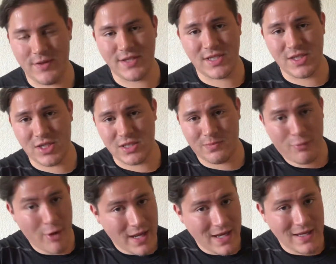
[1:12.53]
This is just
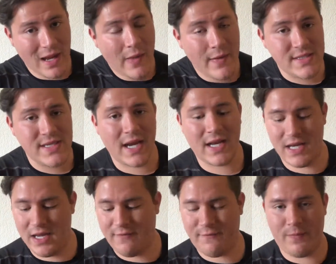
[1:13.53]
breaking down the
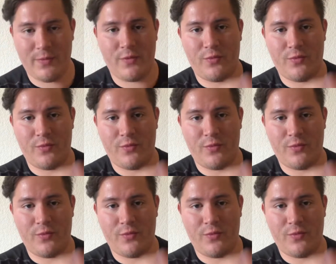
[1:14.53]
technique from